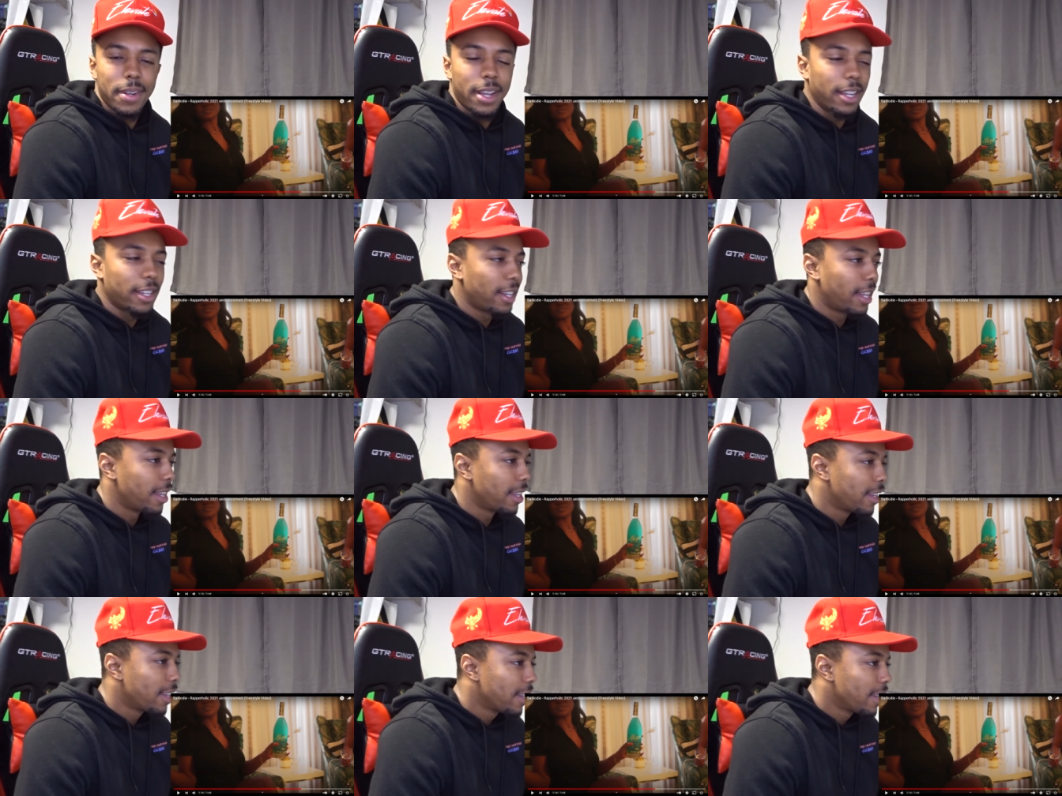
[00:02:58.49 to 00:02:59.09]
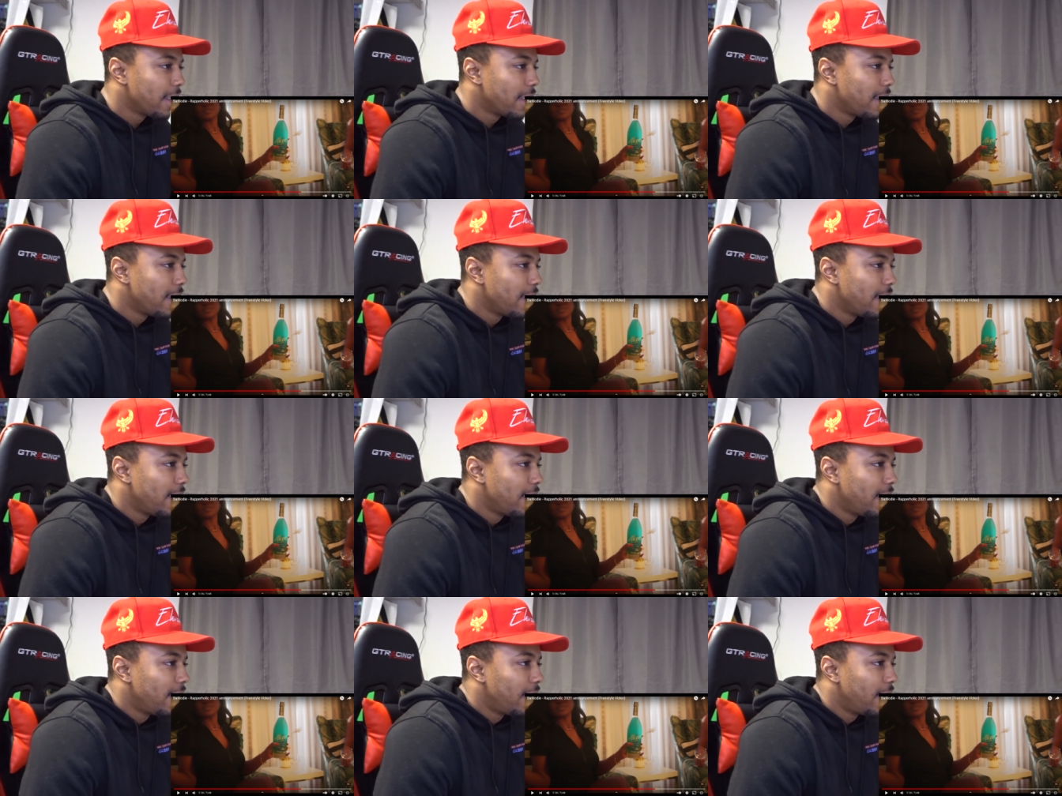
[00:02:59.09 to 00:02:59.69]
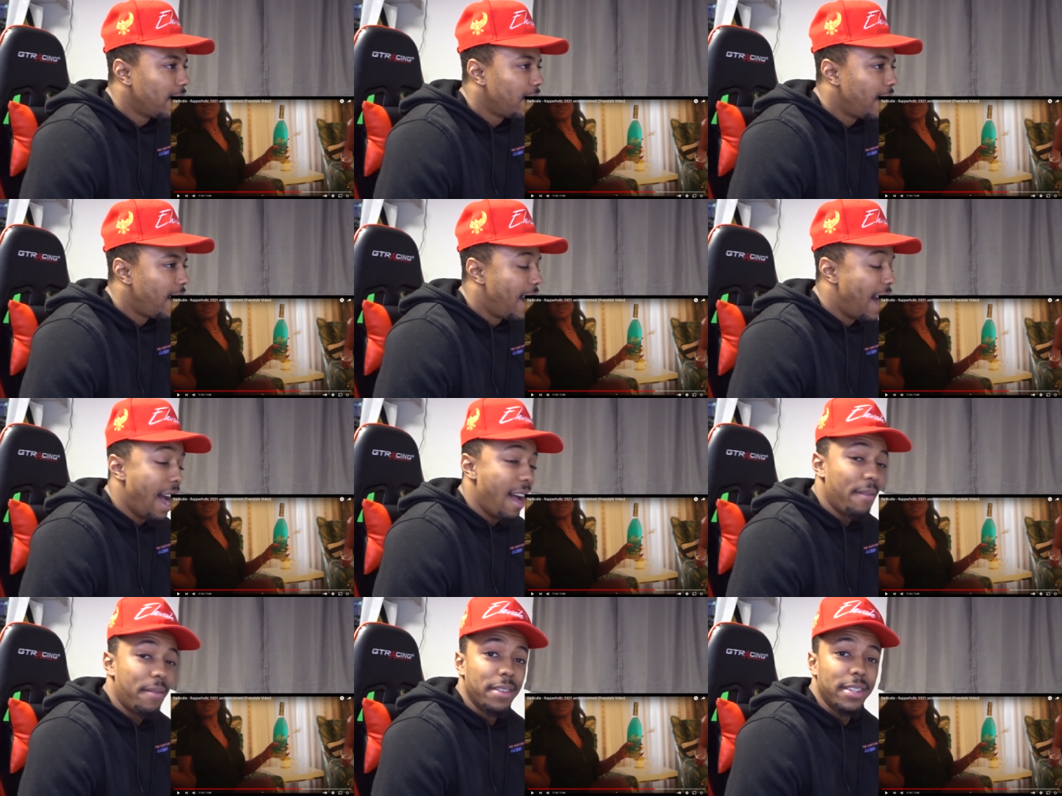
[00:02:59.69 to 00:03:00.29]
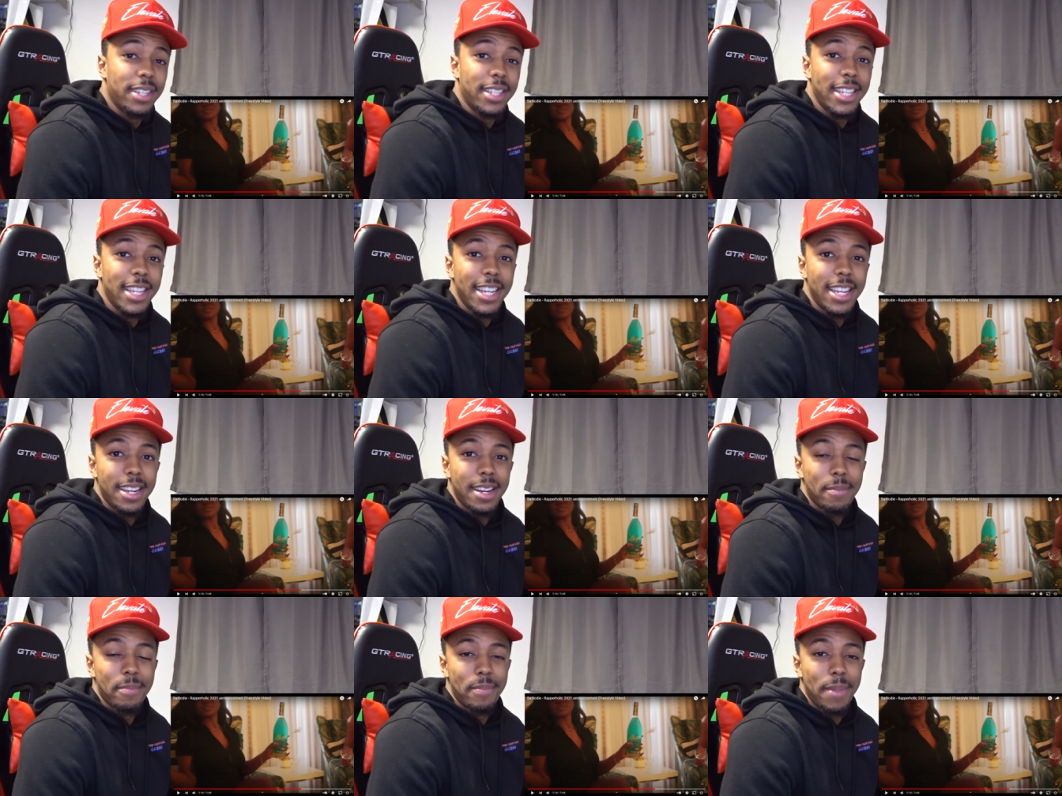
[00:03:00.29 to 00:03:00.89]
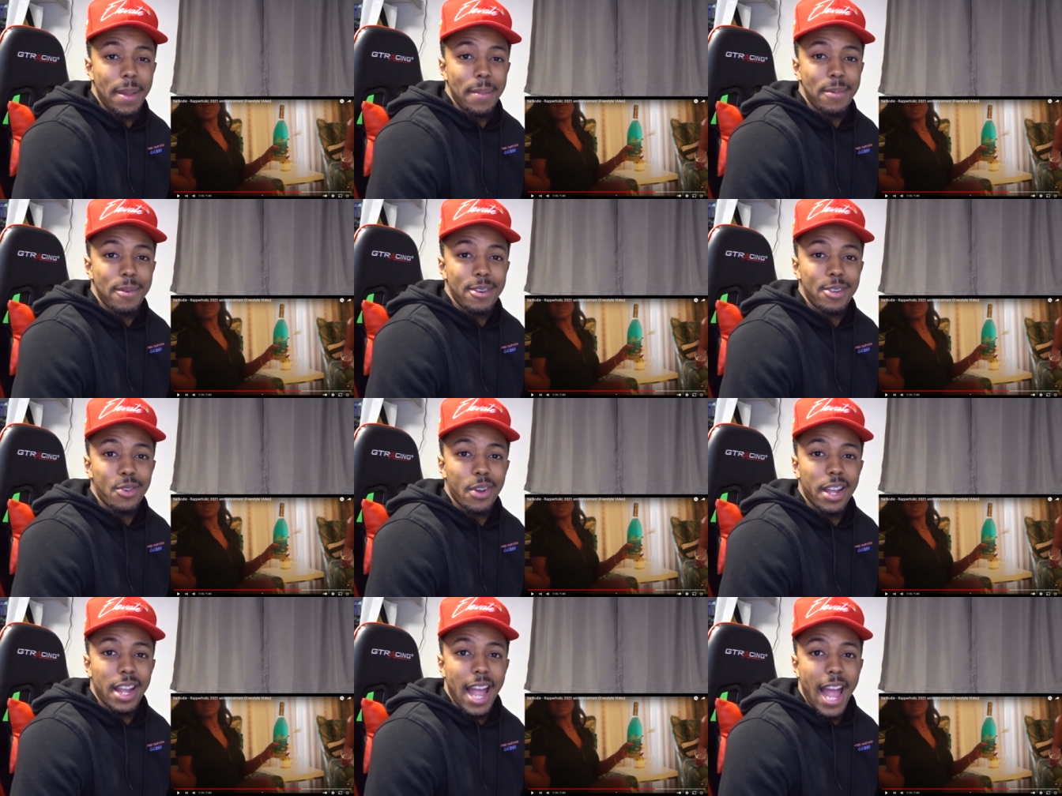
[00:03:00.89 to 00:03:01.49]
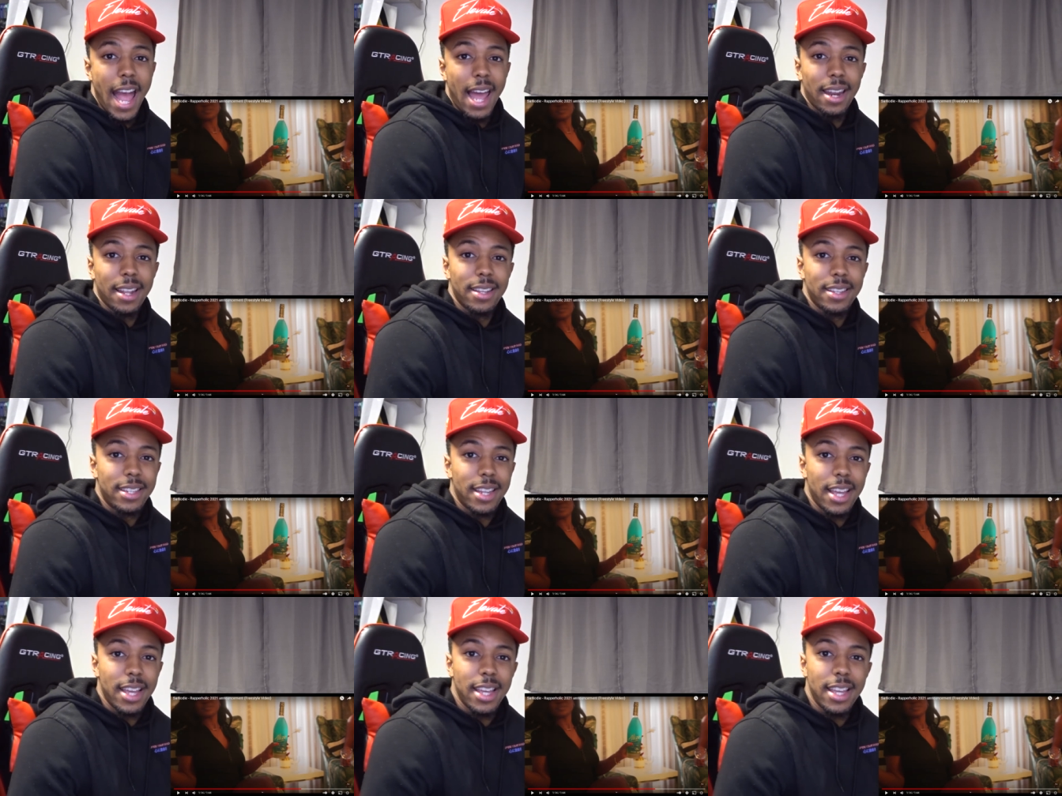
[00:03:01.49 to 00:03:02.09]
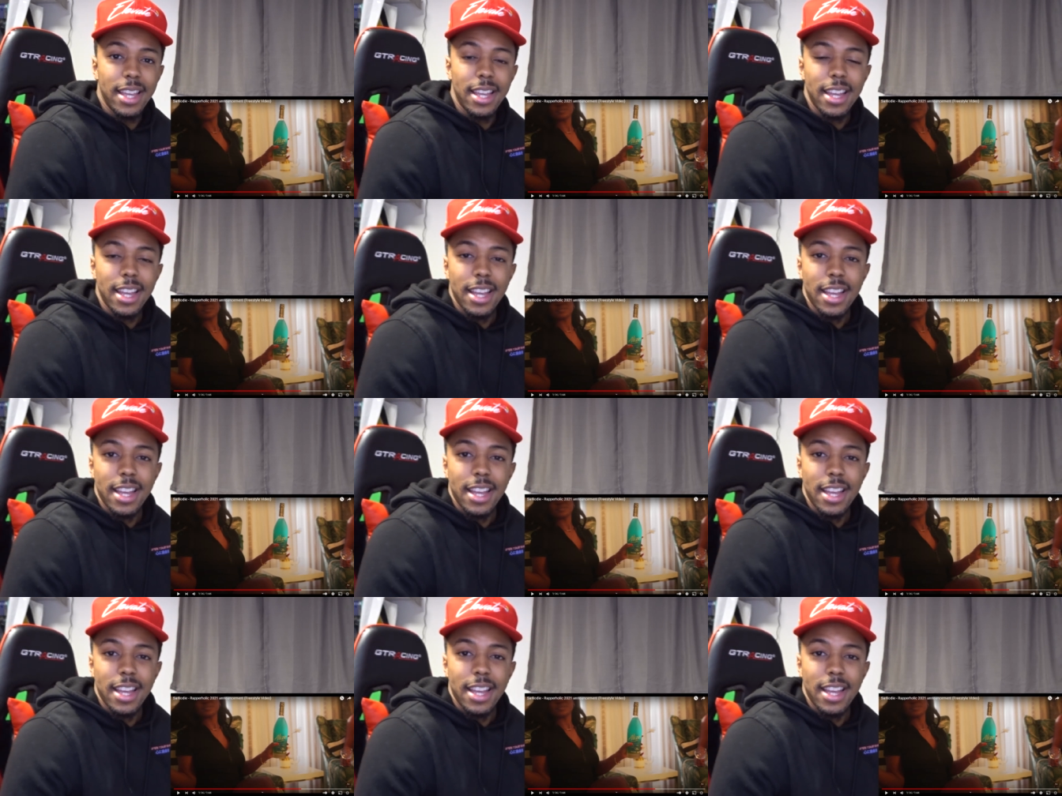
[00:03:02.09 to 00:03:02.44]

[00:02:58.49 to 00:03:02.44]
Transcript: Like I haven't seen people drink Alizé,